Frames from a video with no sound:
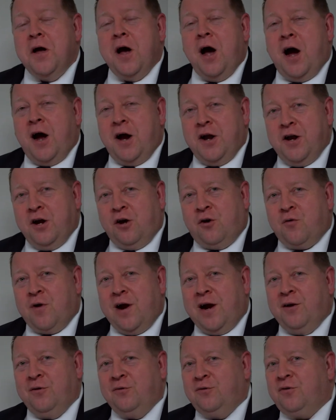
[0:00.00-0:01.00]

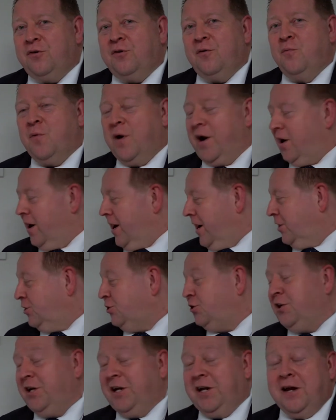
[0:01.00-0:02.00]
underground, where
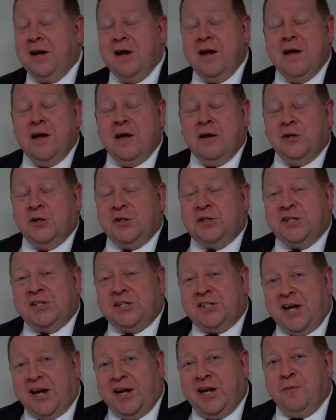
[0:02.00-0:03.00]
actually the
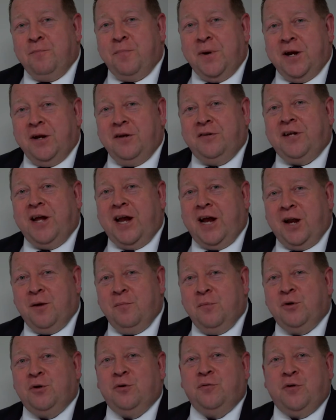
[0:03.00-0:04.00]
sustainability
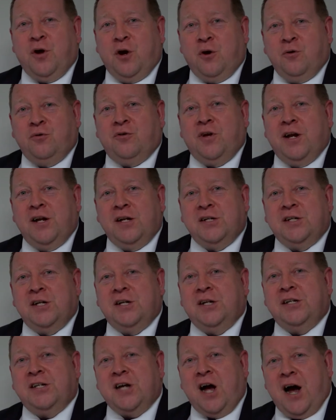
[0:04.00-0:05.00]
element of the hotel is at
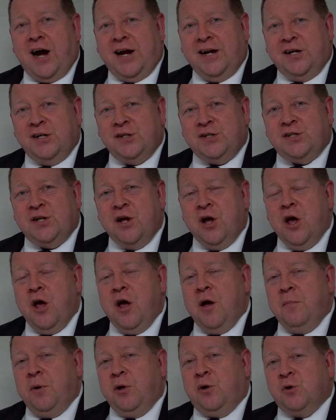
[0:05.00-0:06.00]
its highest,
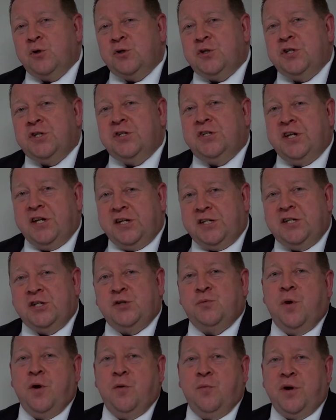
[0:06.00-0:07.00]
because this is
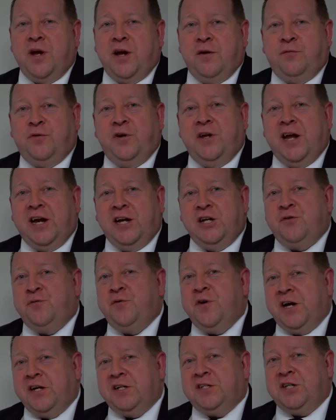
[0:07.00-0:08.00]
where we have the
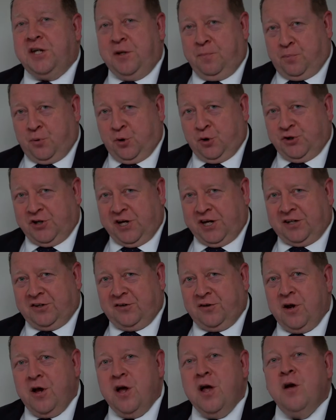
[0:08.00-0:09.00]
HVAC project,
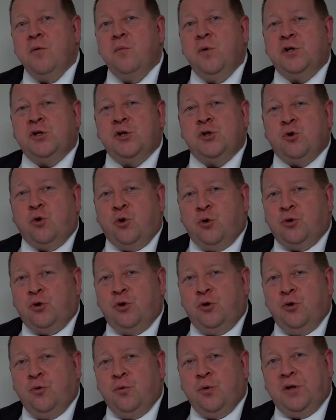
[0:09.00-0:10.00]
which is all to
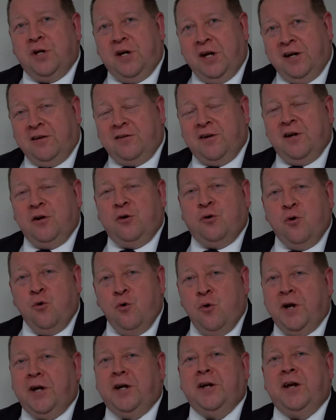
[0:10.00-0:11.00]
do with heating,
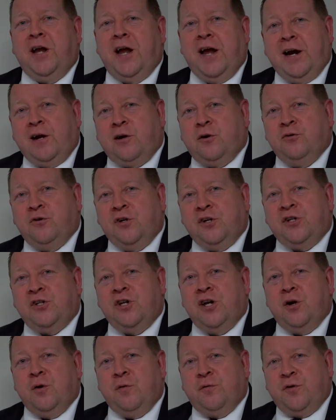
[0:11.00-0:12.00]
cooling and the air
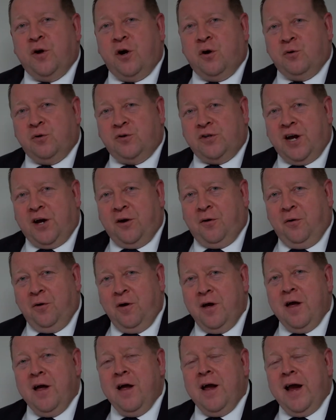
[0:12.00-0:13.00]
conditioning of the hotel.
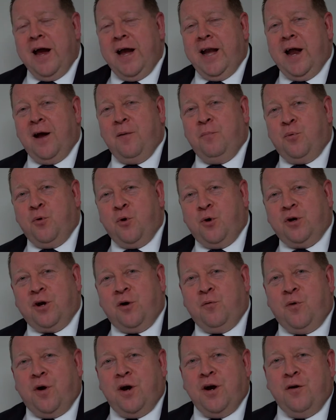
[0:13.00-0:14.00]
And I brought our
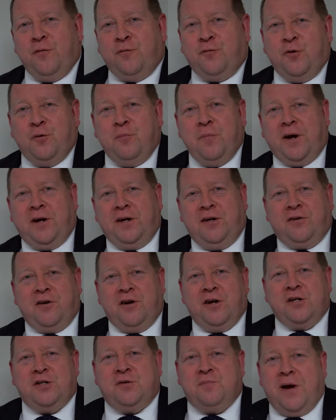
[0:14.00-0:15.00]
wonderful
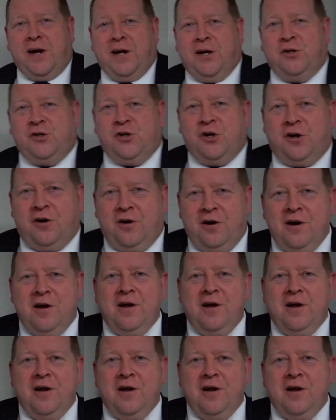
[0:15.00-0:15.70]
maintenance manager,